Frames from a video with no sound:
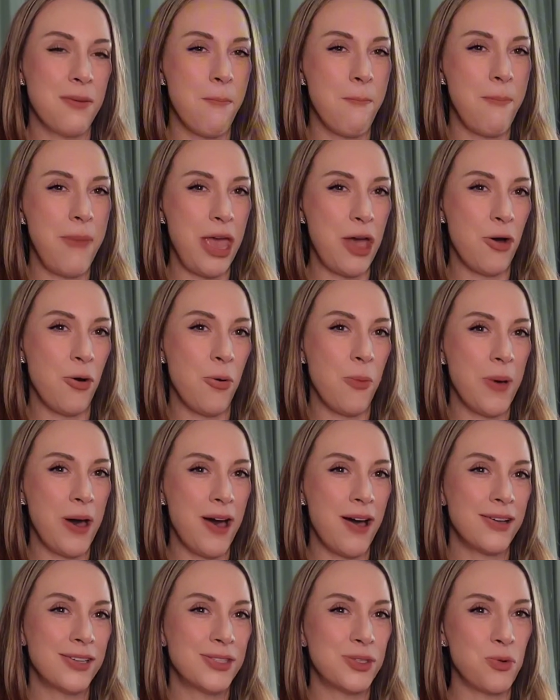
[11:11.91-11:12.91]

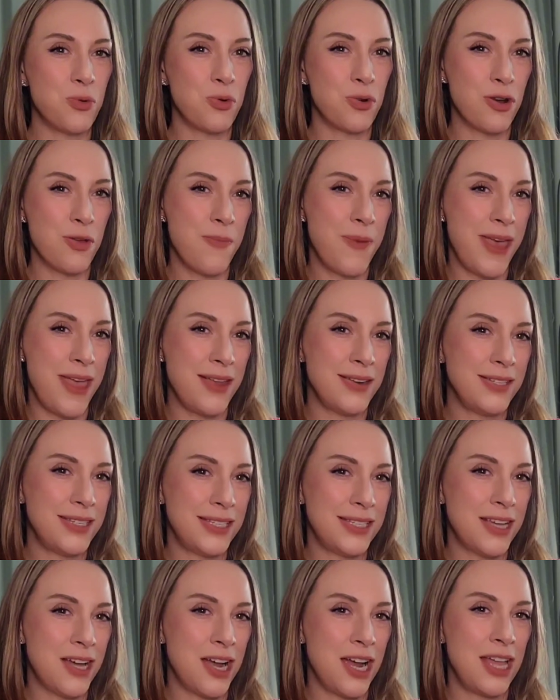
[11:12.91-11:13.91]
mailbox ornament
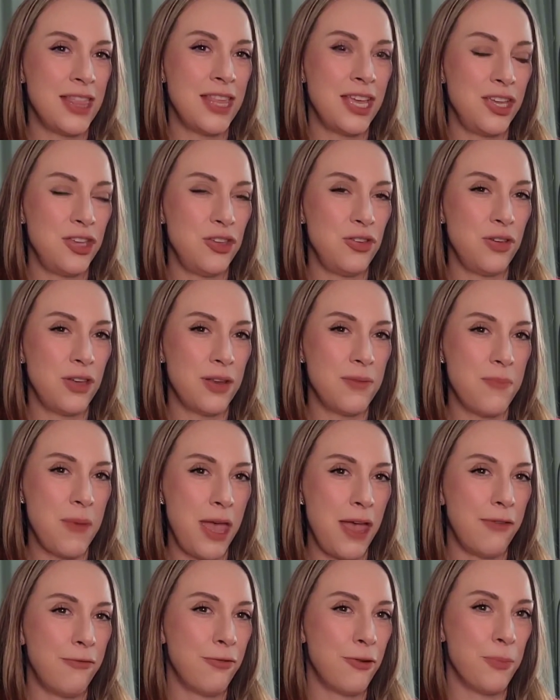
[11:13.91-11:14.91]
design that you can
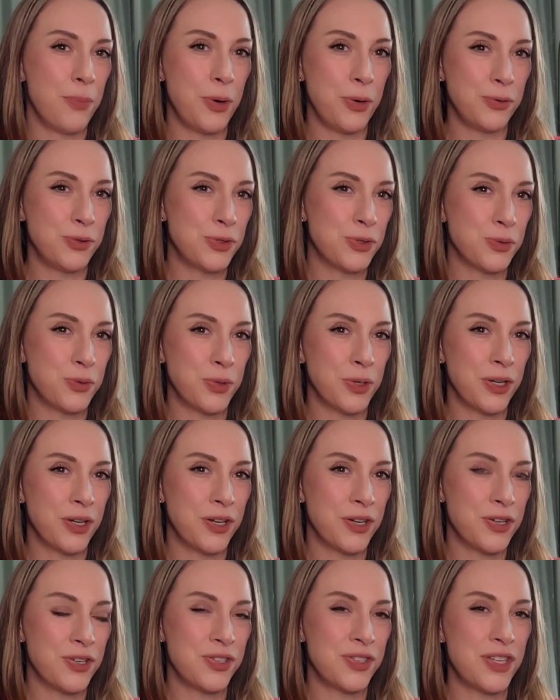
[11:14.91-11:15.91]
make for postal
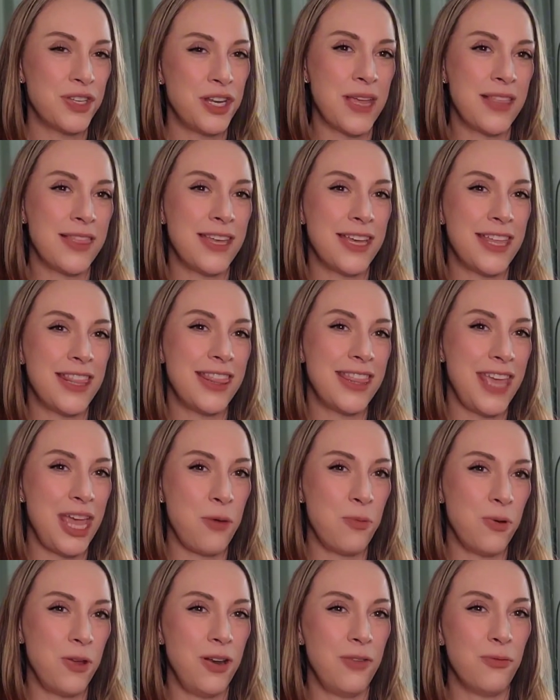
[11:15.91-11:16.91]
workers and that they
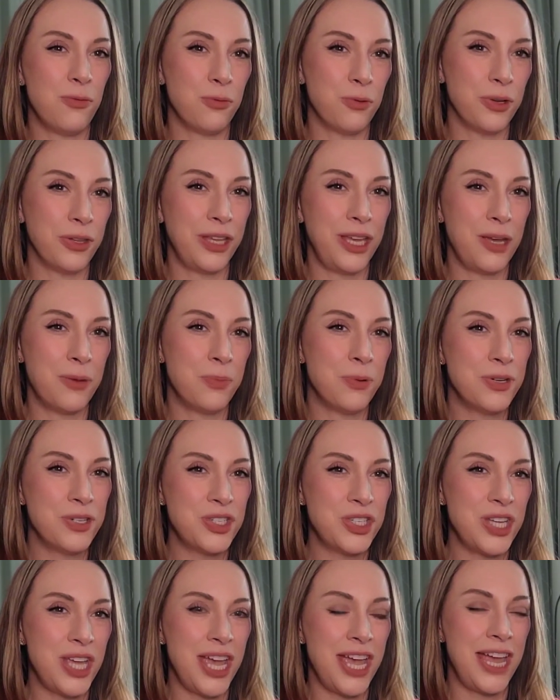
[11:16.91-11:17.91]
would really
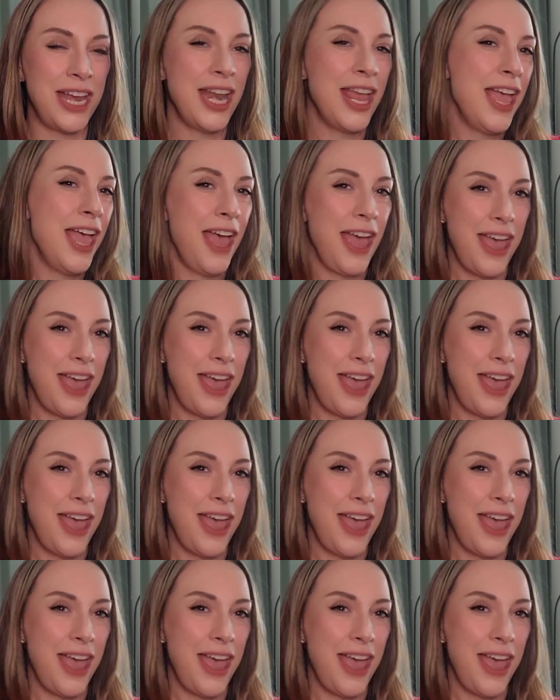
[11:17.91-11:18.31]
appreciate,